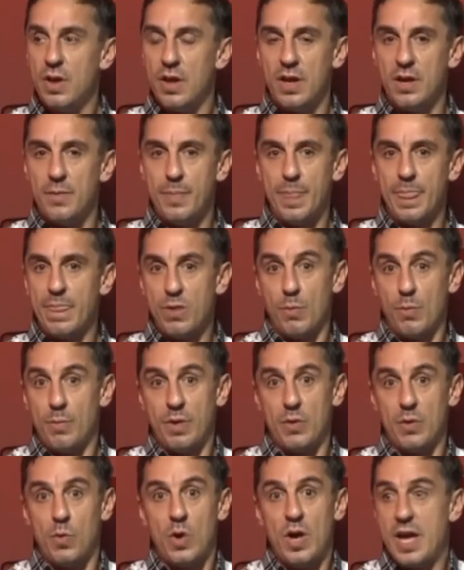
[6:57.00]
Don't
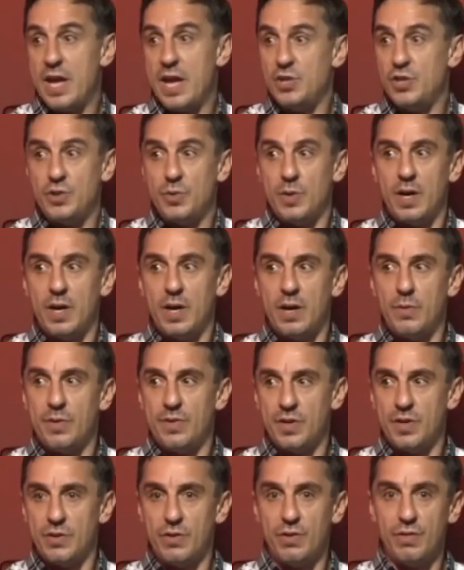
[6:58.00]
matter what age you are,
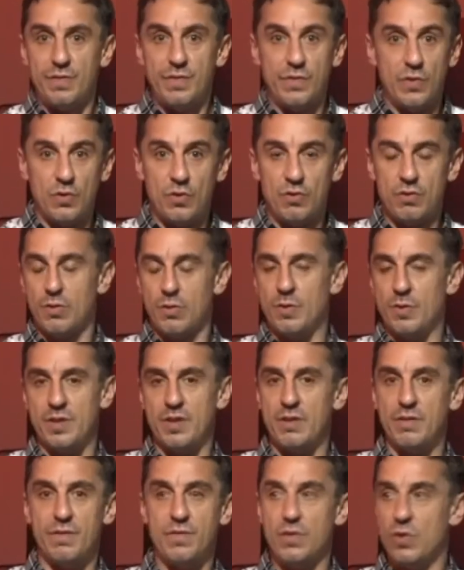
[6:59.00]
whether you're 4 or whether
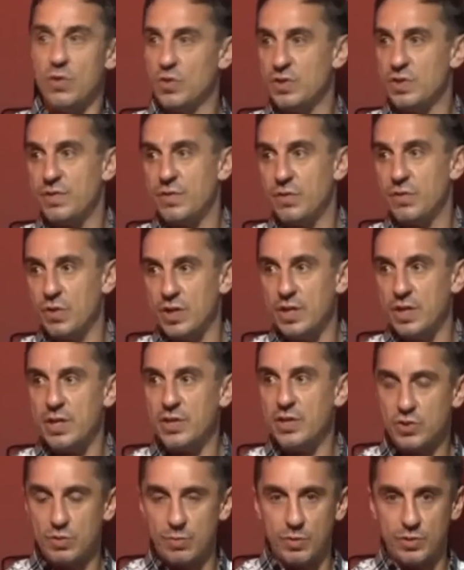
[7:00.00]
you're 44, you
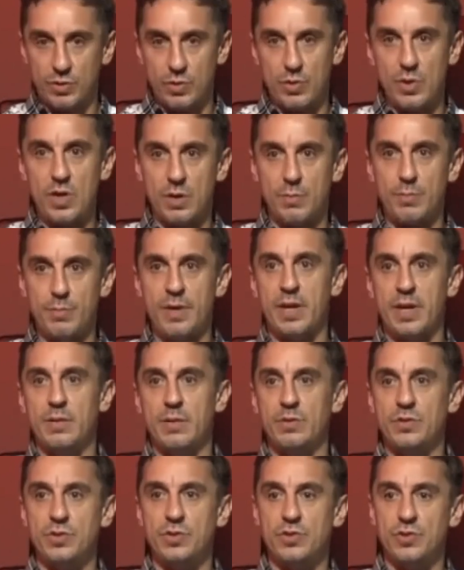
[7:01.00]
need someone who you can be
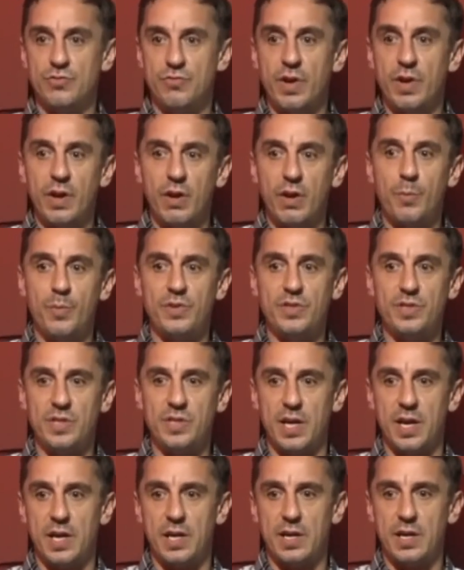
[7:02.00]
able to just ring up and
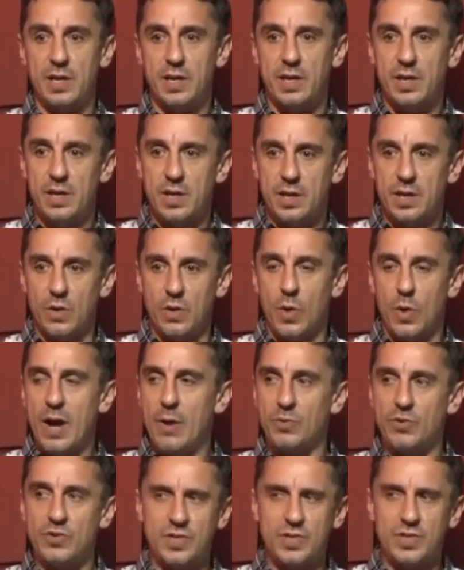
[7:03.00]
say,
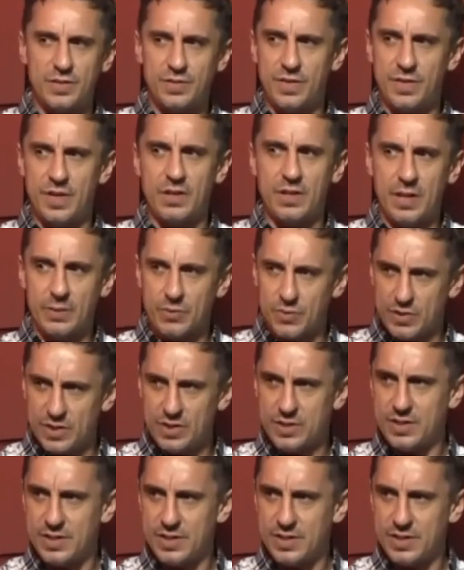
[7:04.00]
how does this feel? How does this